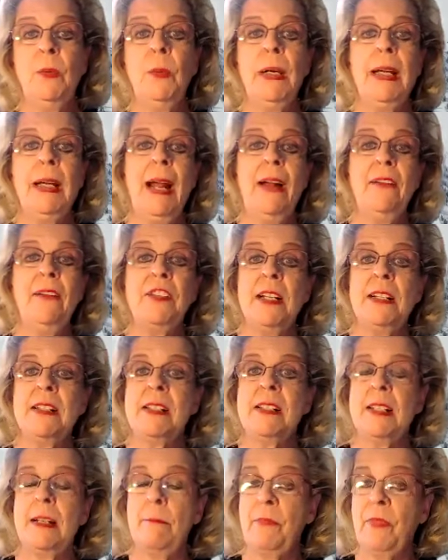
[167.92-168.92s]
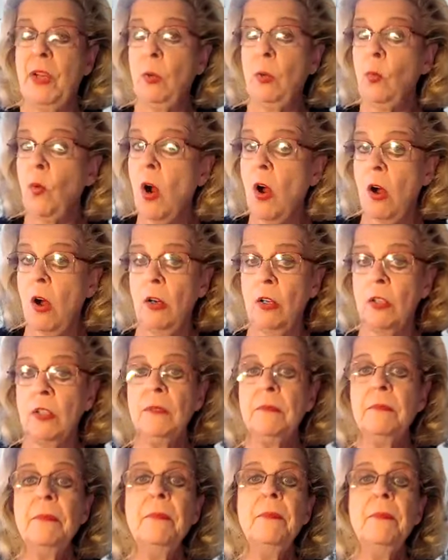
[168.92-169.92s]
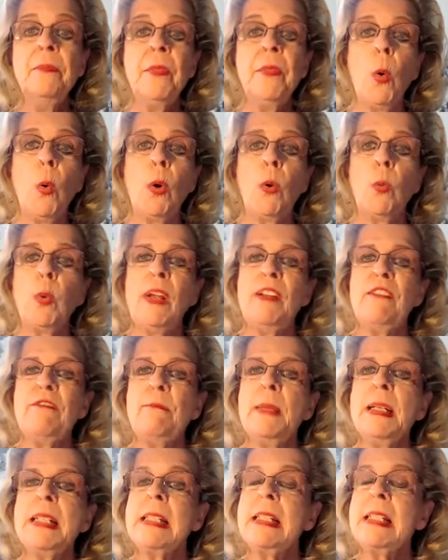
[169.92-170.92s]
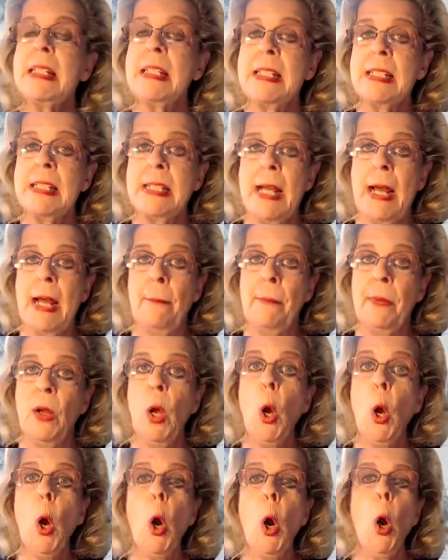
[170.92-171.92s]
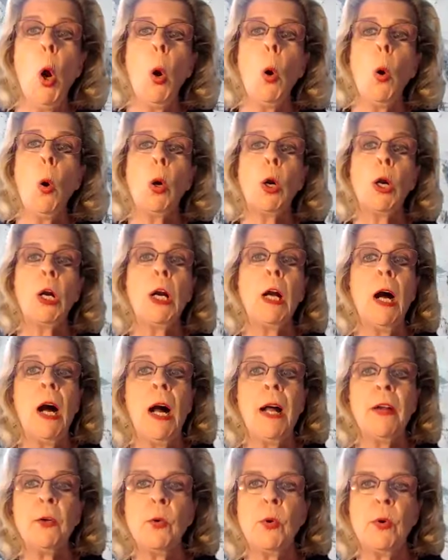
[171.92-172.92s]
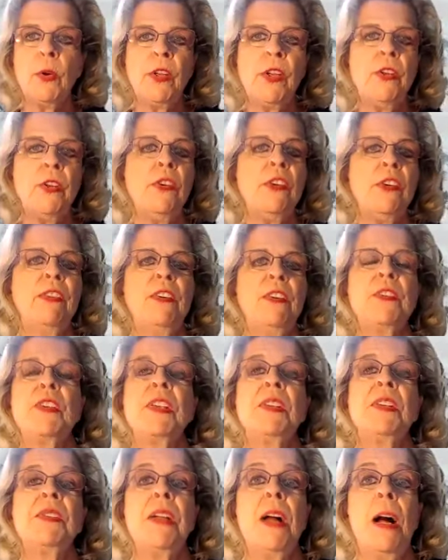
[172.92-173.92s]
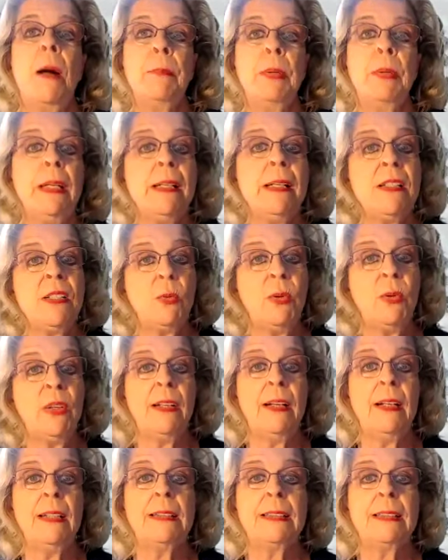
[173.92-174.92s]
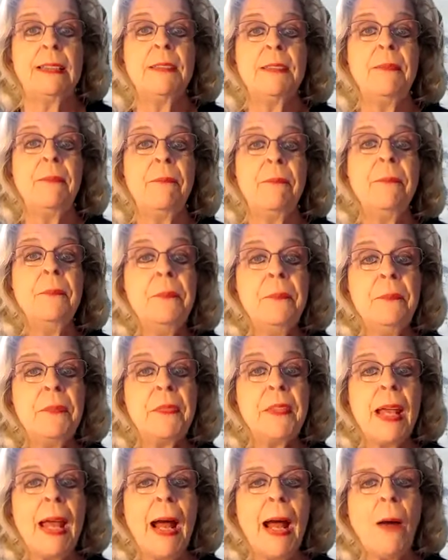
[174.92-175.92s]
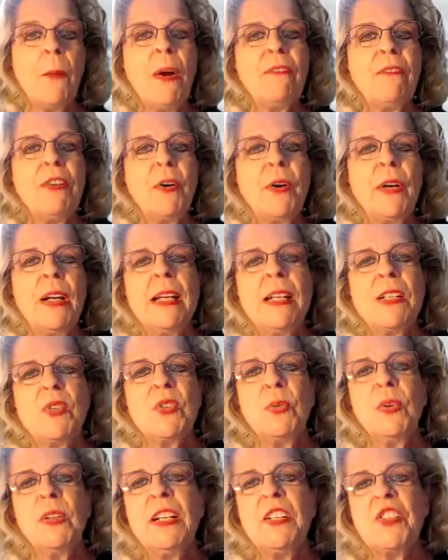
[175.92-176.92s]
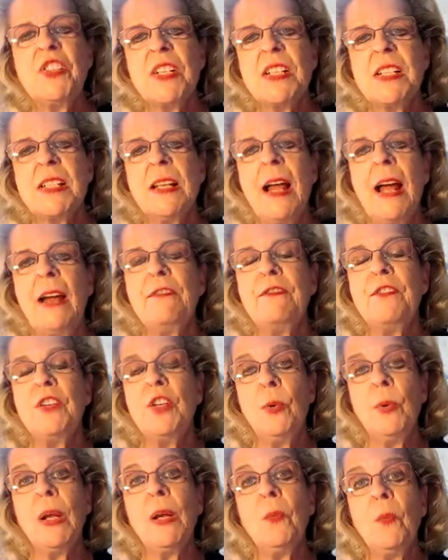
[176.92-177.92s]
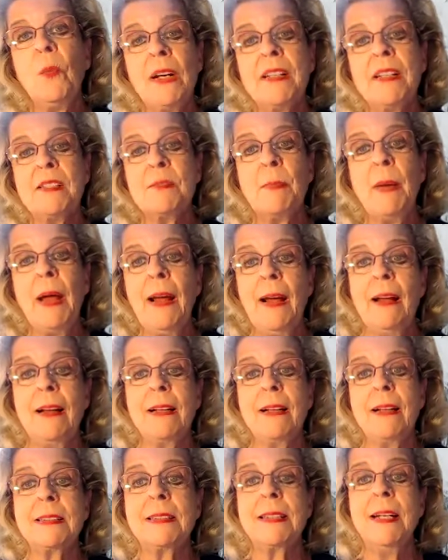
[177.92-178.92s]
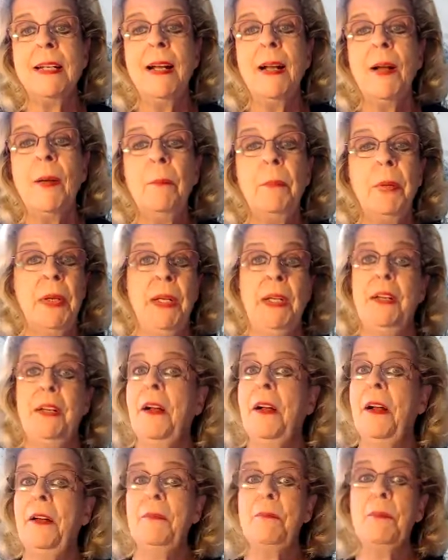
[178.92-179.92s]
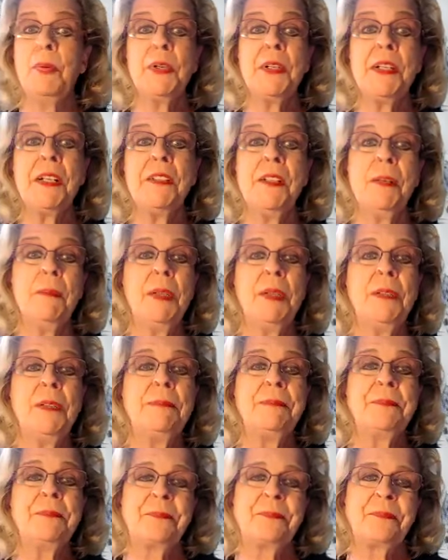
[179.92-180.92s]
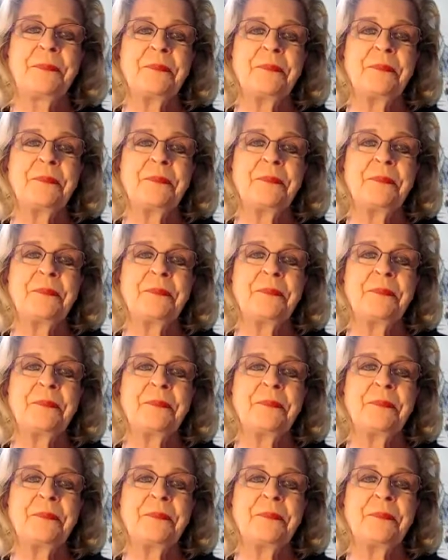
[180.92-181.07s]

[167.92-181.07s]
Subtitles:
we have done something wrong, or we've missed a step, or God or the universe is not pleased with us. However, it is really just life doing what is best, being unpredictable.